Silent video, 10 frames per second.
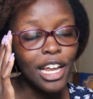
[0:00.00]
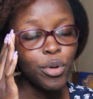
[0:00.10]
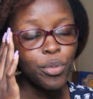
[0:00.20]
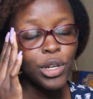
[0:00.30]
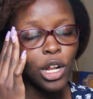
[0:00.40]

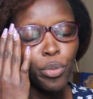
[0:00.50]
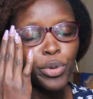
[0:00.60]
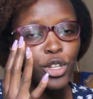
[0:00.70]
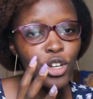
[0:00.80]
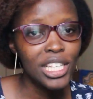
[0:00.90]
unpopular
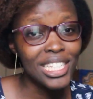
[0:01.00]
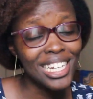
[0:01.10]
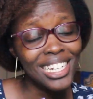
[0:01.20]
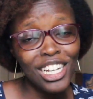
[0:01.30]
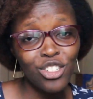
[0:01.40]
opinion is
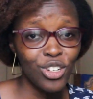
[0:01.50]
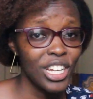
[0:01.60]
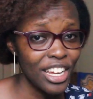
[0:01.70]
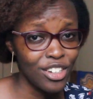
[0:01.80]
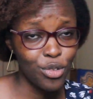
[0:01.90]
that natural
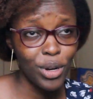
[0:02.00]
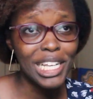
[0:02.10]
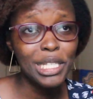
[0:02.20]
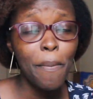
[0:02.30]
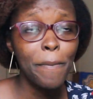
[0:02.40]
hair
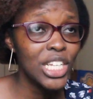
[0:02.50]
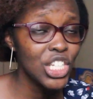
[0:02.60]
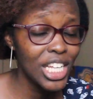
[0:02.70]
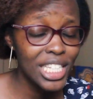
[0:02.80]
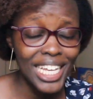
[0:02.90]
requires
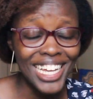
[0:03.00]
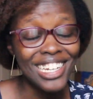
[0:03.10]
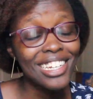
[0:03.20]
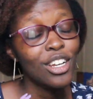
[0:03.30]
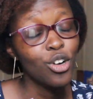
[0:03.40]
patience
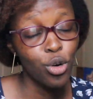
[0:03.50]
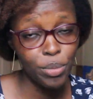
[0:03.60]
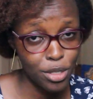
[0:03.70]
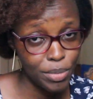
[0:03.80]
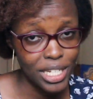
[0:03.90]
and
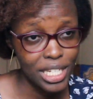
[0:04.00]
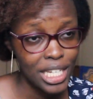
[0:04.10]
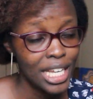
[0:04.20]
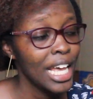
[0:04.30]
commitment.